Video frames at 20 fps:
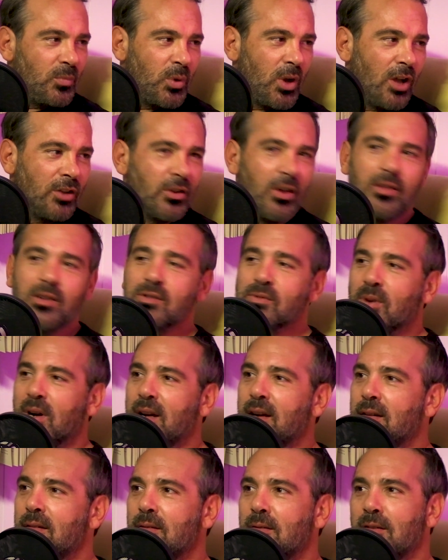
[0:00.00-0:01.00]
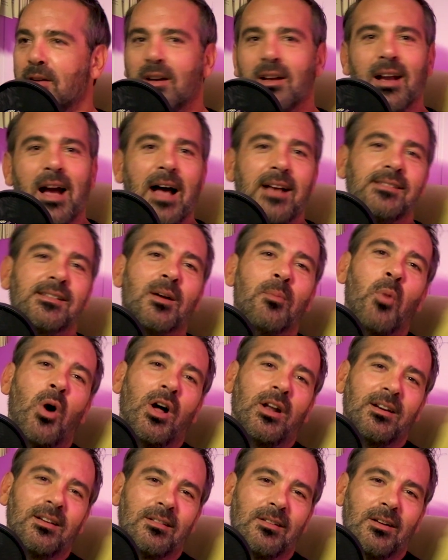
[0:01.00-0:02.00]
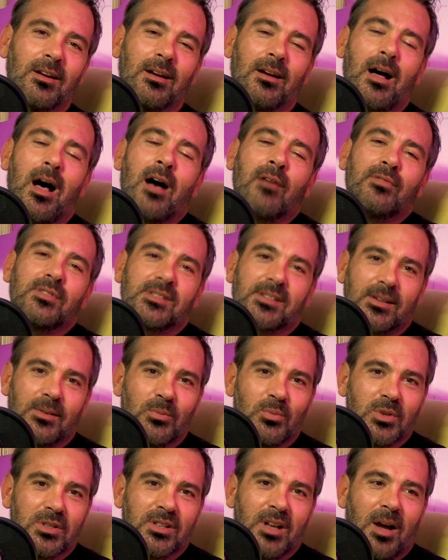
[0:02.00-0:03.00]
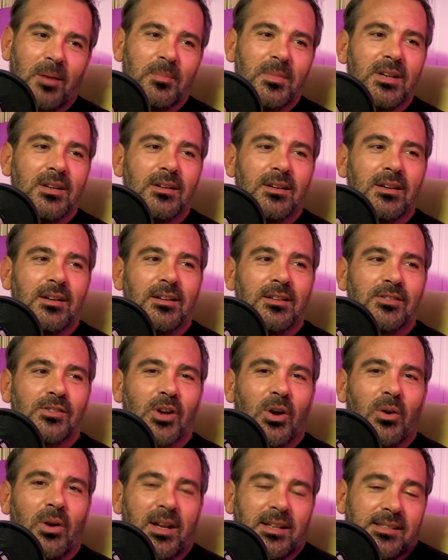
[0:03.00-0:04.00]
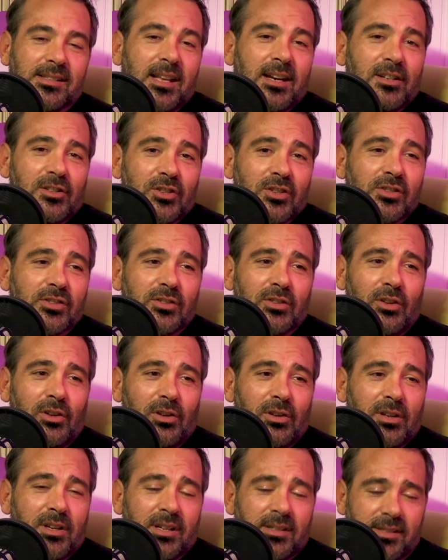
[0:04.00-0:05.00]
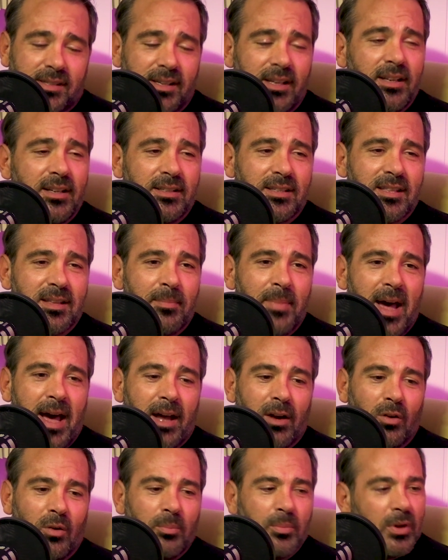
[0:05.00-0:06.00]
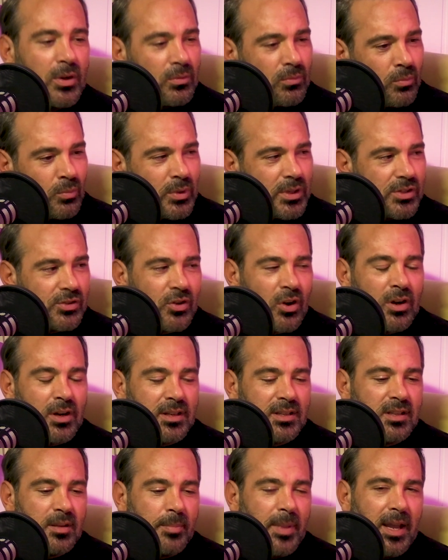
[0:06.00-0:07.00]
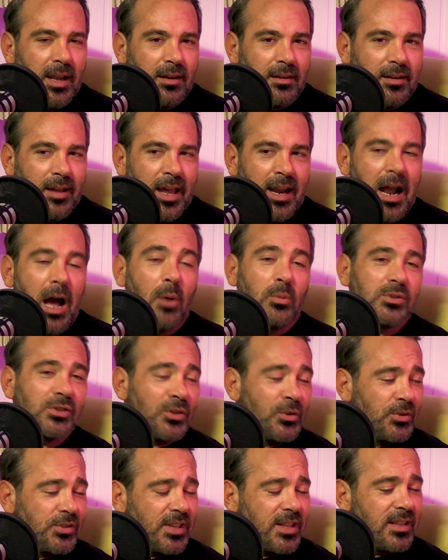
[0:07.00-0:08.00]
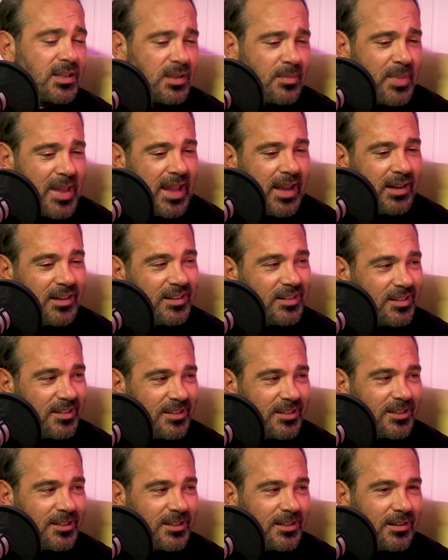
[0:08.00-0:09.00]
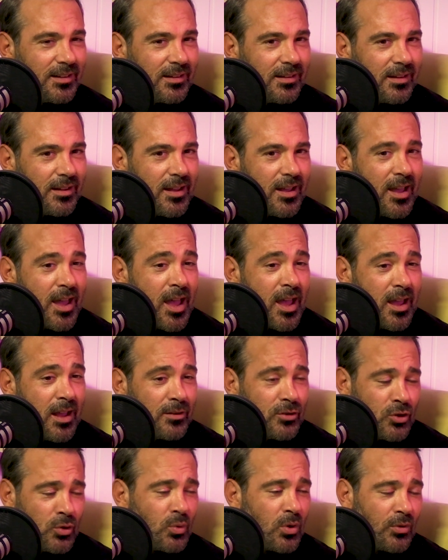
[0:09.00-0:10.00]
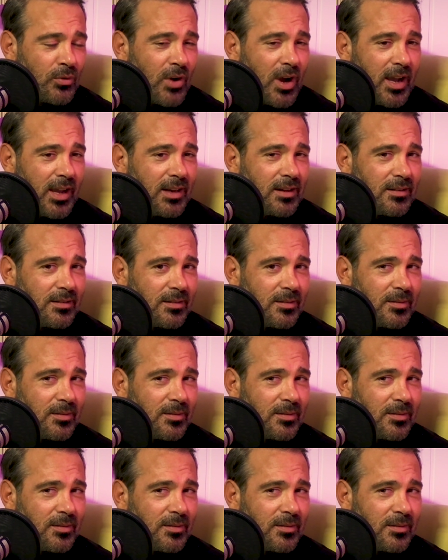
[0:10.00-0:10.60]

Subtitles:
We all know this, right? Guys, come on. Obviously, we're dumb. So instead of just conceding to the battle, but we started a debate, and I was losing the debate, and you were right.